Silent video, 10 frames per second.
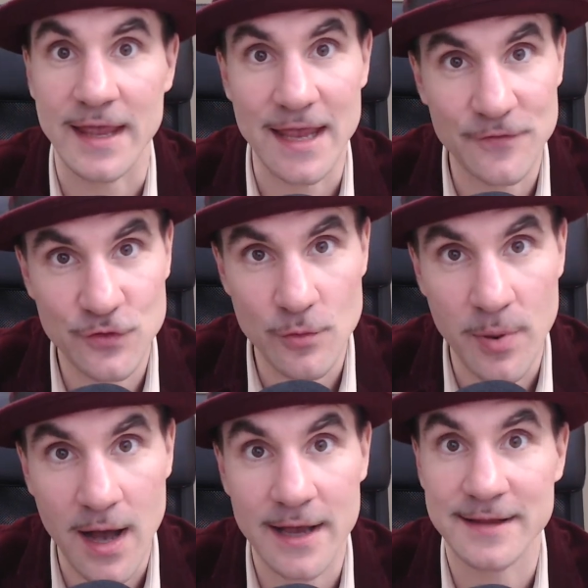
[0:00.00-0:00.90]
if you
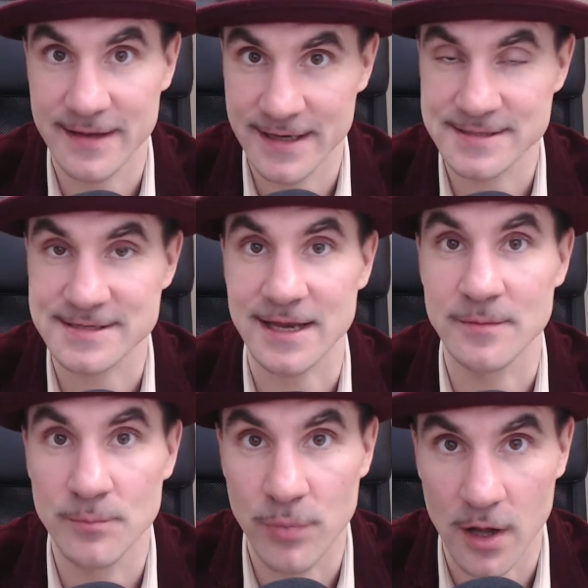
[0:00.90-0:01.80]
buy things in
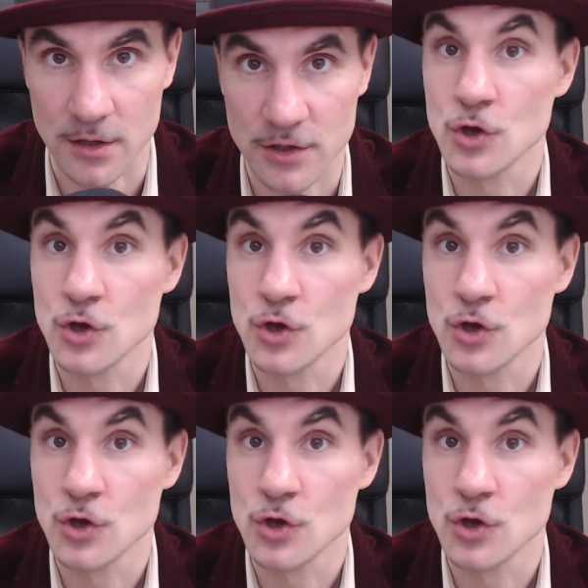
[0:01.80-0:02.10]
bulk.